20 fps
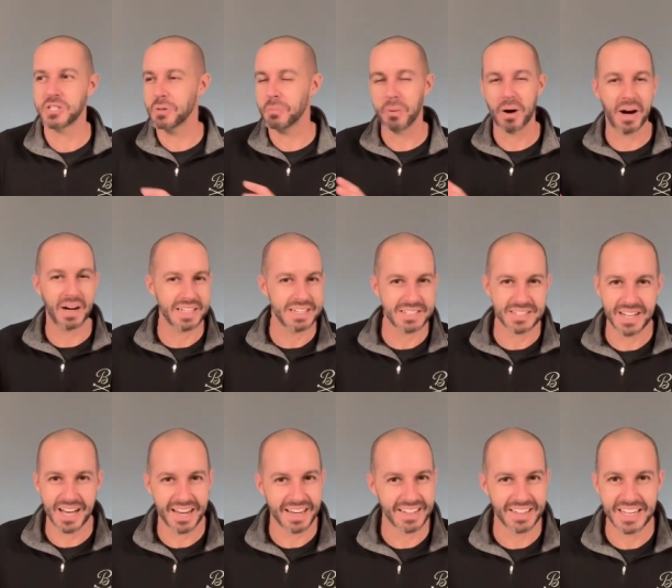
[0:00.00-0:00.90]
The body's
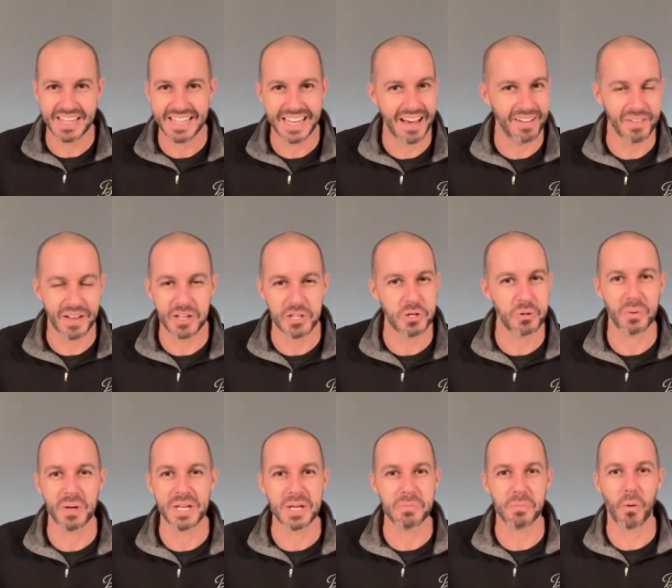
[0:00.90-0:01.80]
not going to yell at you
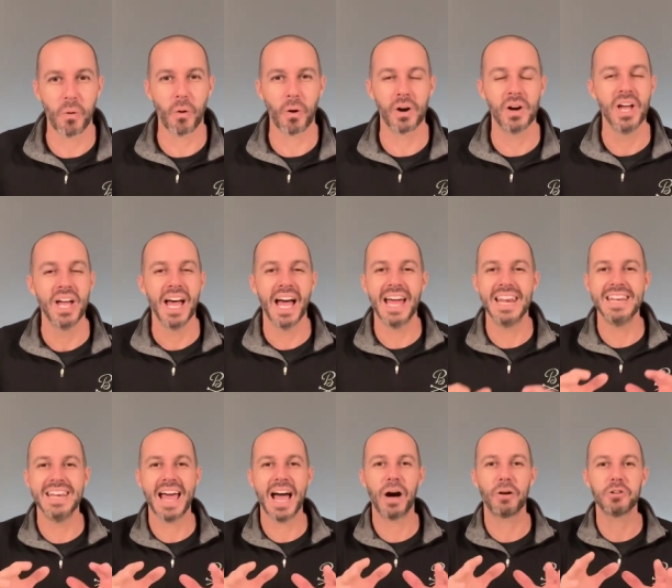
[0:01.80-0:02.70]
anymore.
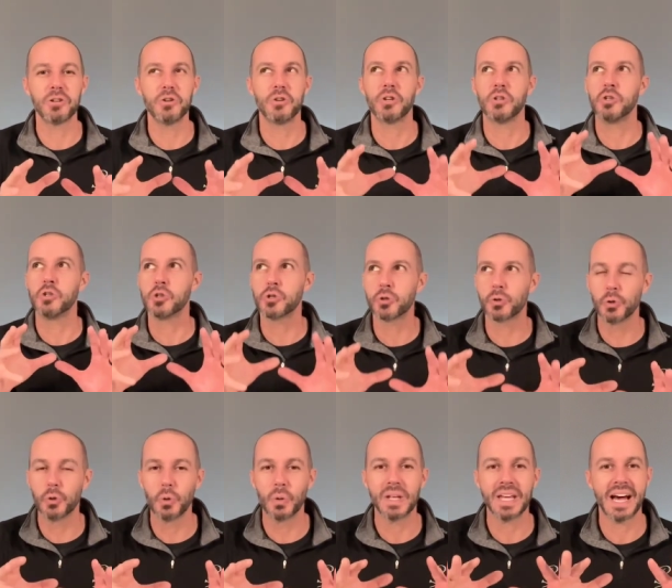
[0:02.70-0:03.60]
And now you can
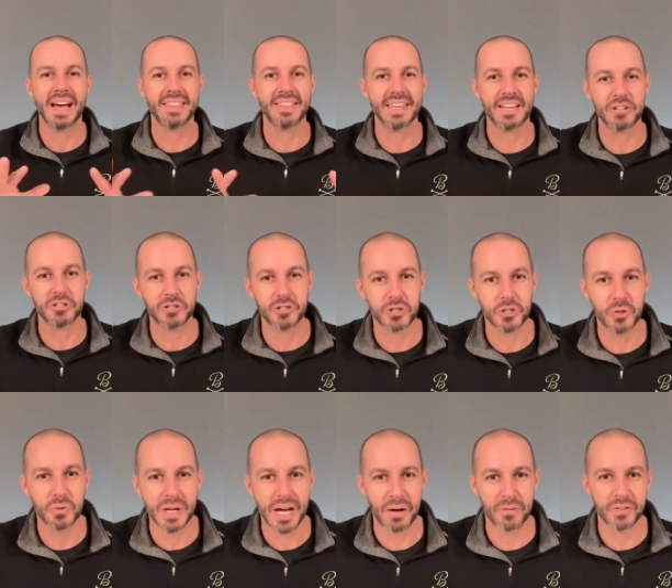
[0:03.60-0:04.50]
truly, I think,
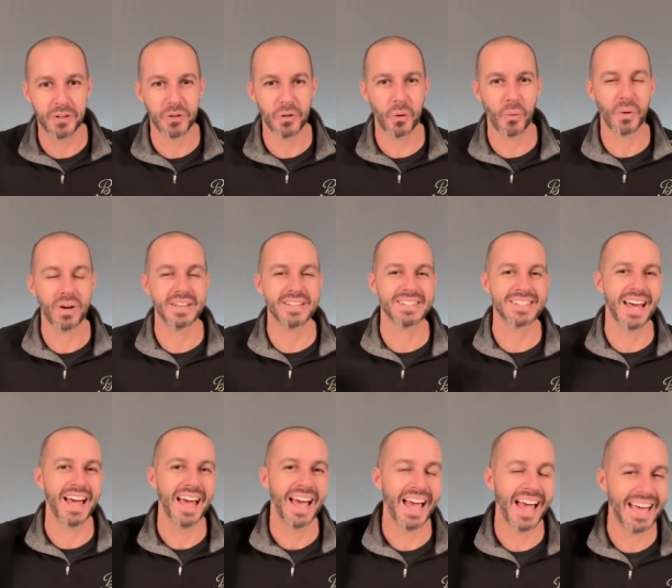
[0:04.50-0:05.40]
tune out the noise
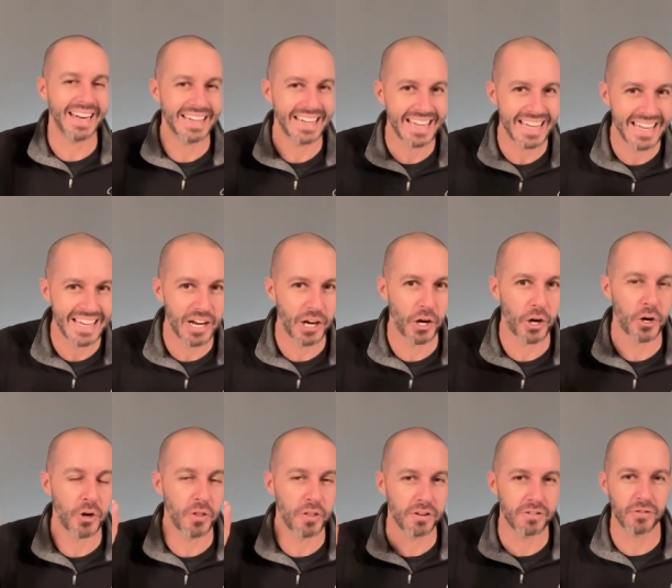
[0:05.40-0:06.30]
and
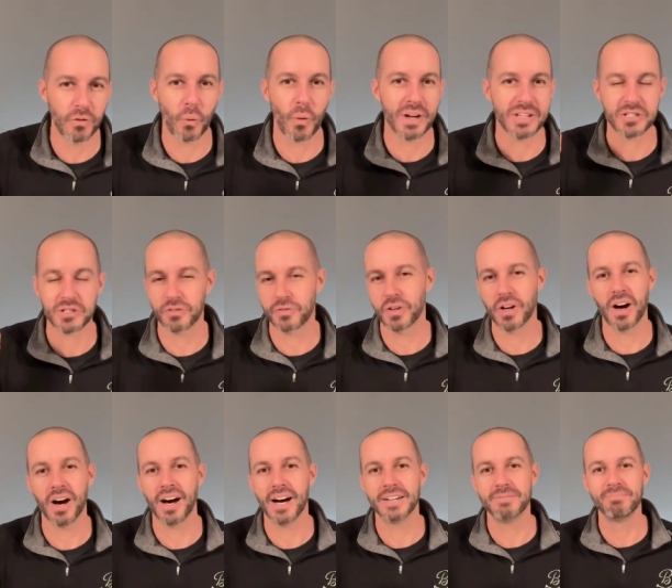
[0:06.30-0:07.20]
hear the voice of
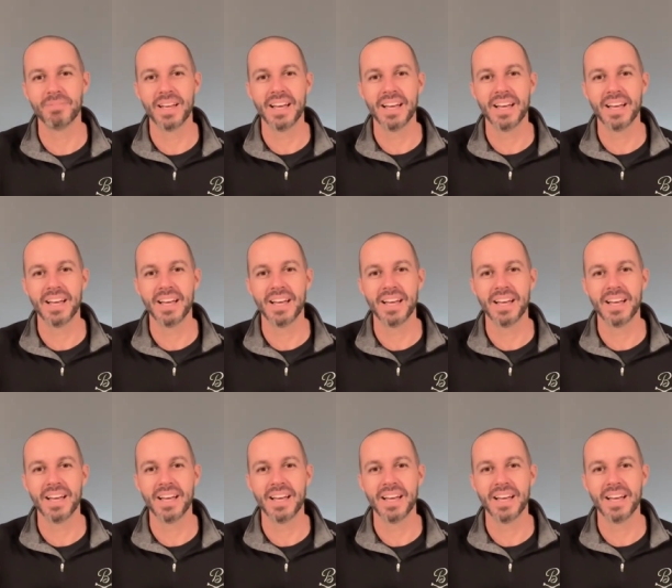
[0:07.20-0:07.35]
God.